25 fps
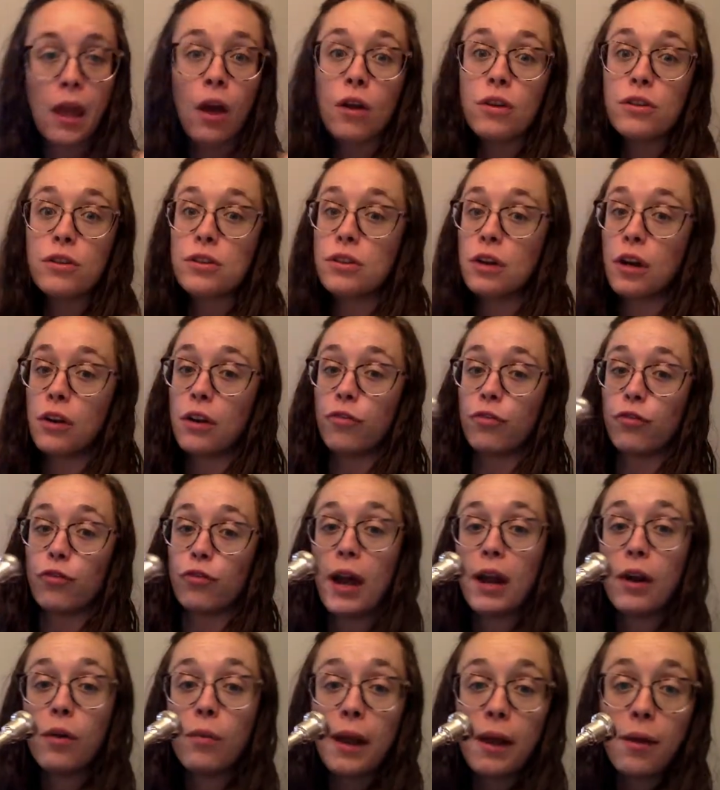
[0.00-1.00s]
Starting
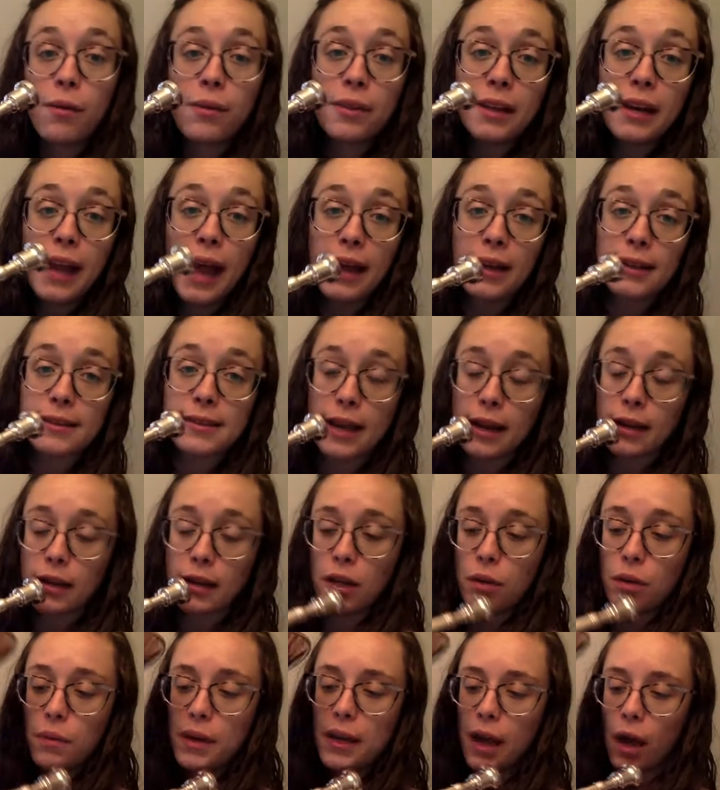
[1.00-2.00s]
right away with an accent.
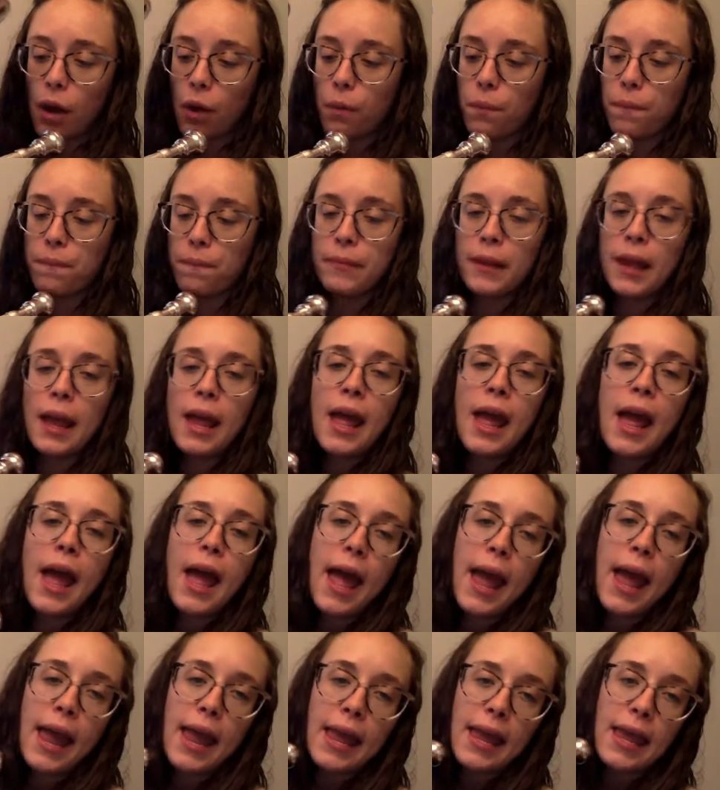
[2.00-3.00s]
Here we go.
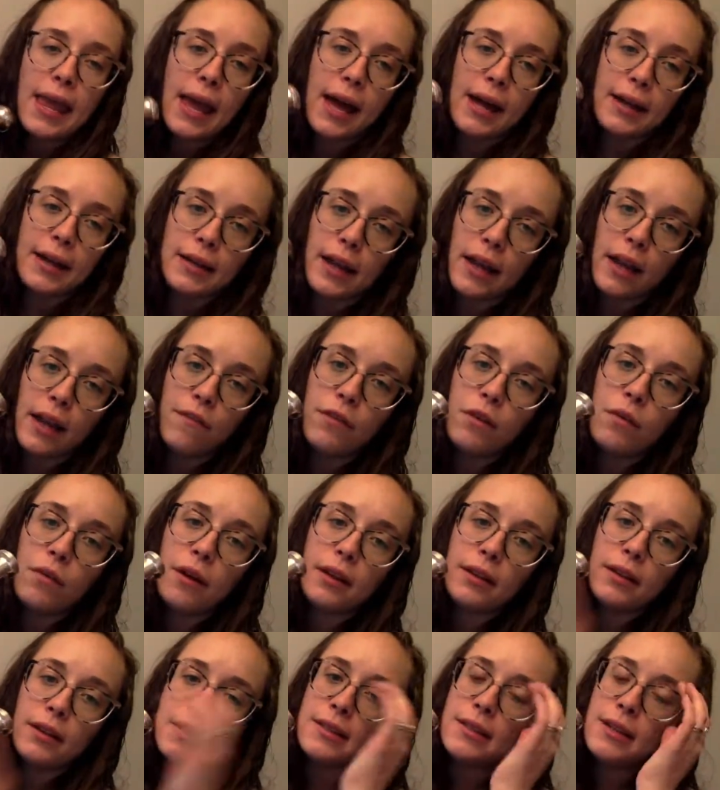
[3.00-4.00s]
And if you
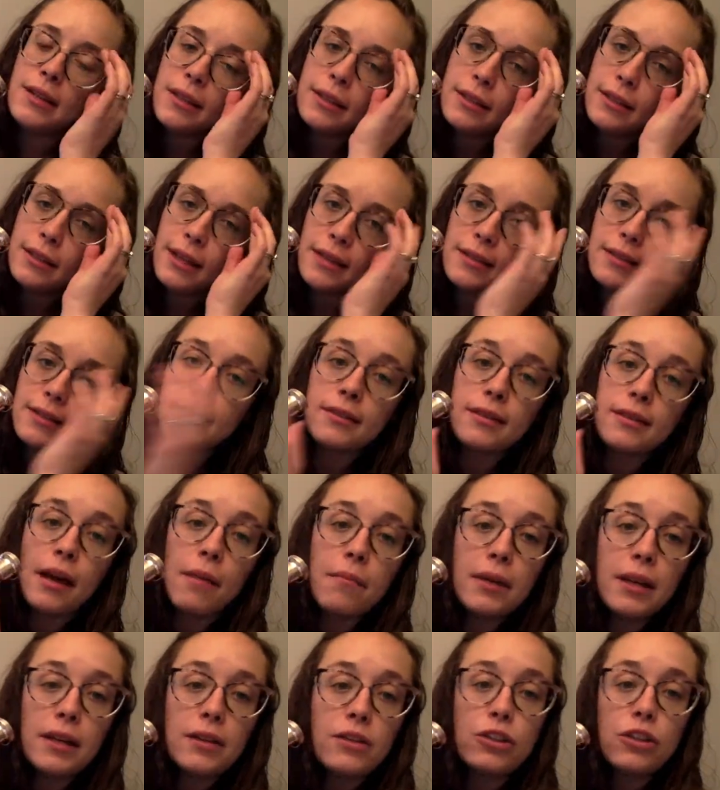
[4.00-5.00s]
are listening to this, some
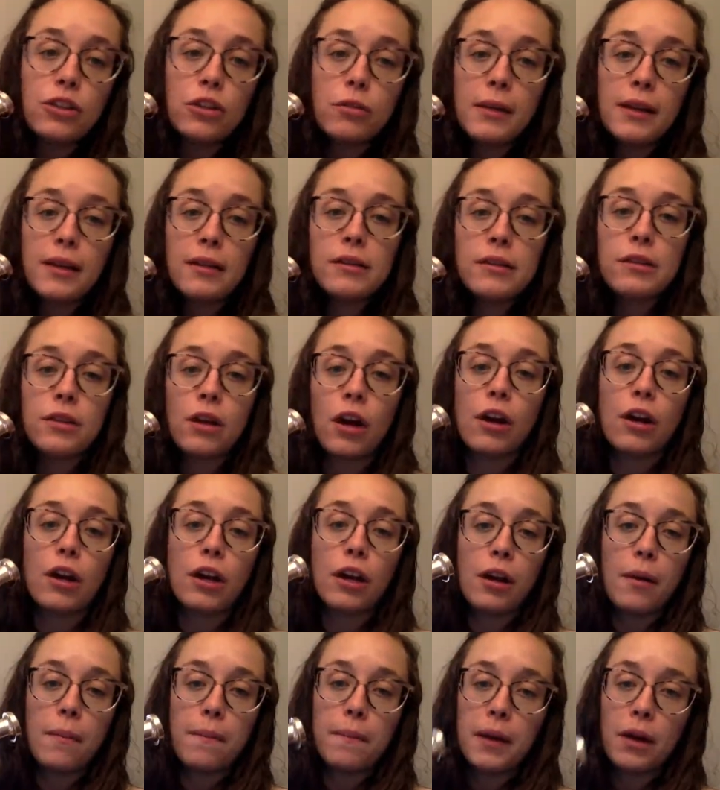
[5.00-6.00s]
instruments are
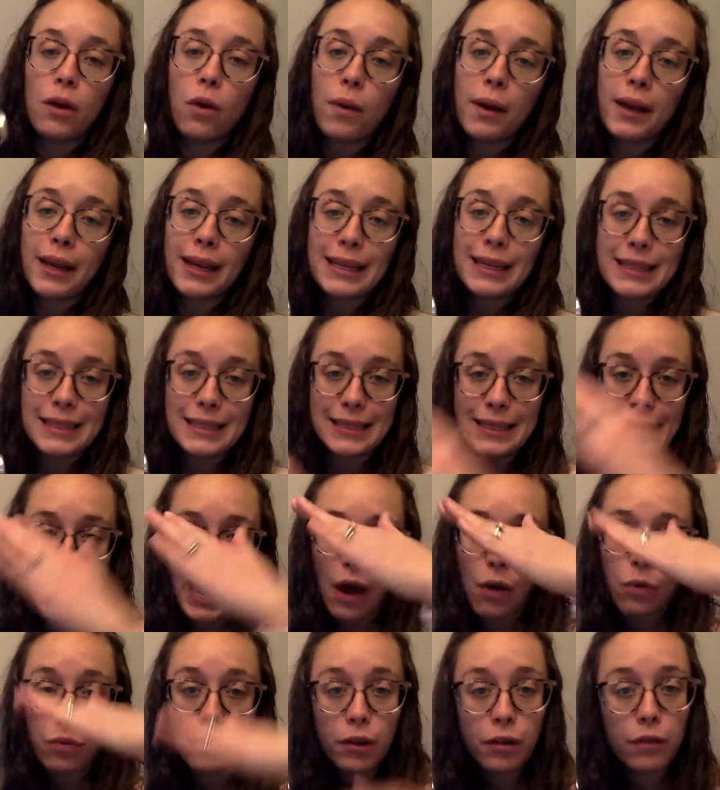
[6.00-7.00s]
going to be going
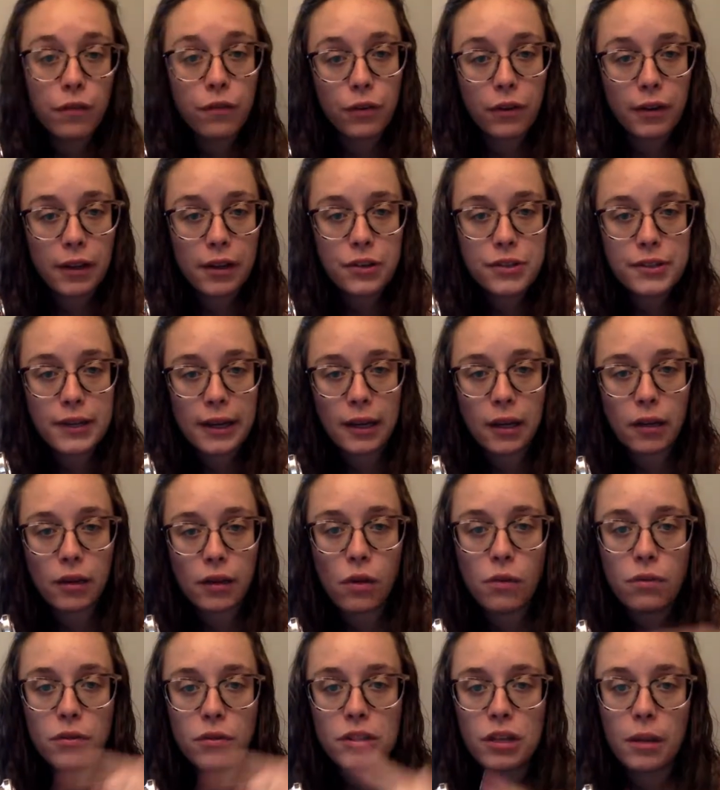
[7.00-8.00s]
down for their second
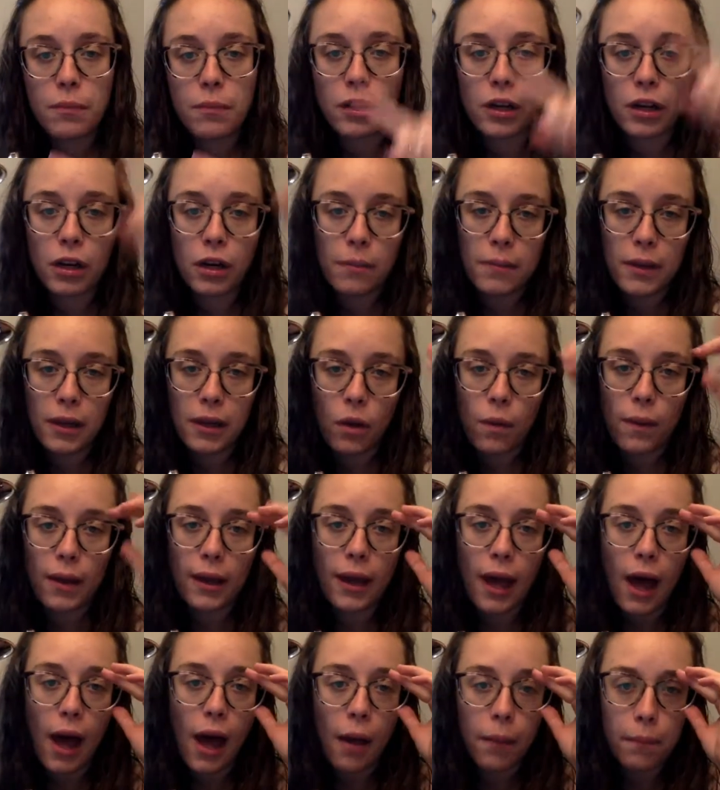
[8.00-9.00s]
note. Some are going to be
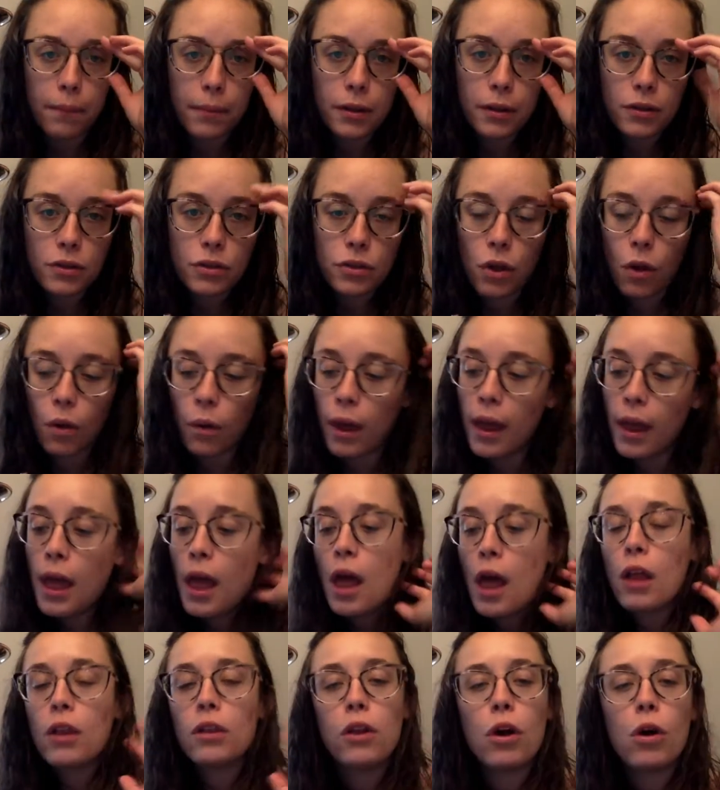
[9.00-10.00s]
going up. So
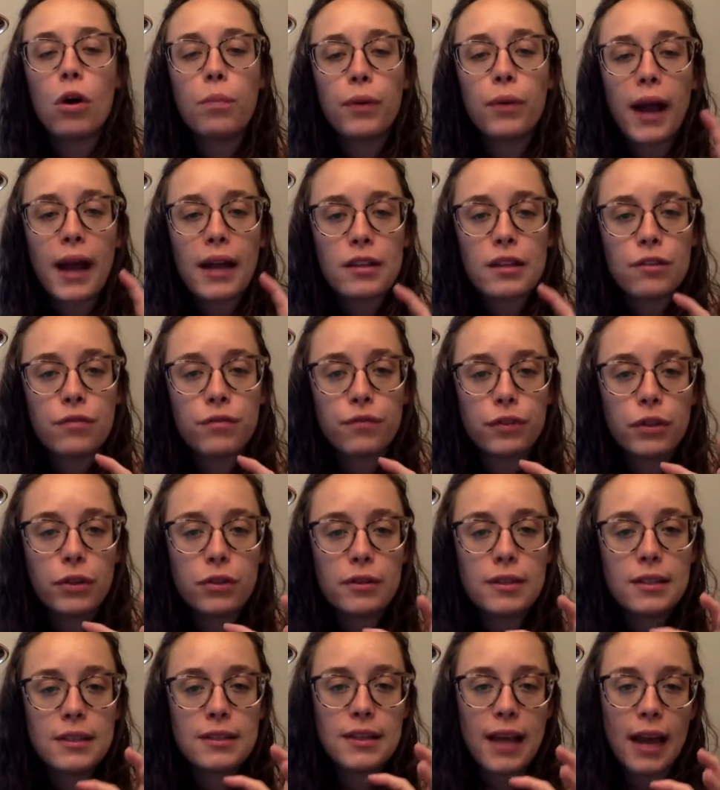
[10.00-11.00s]
low brass,
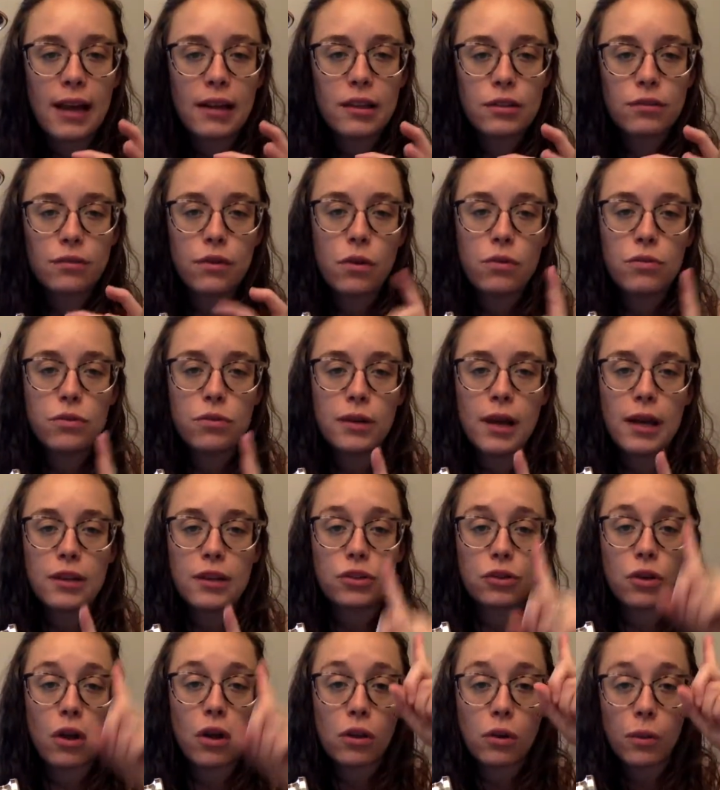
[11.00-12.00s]
flutes, saxophones, you guys
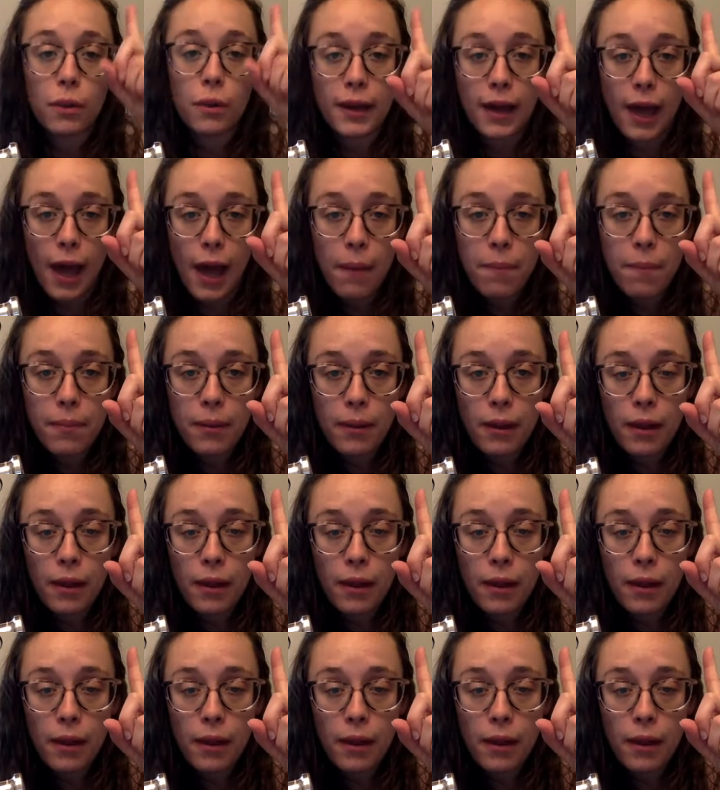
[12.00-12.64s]
are all going up.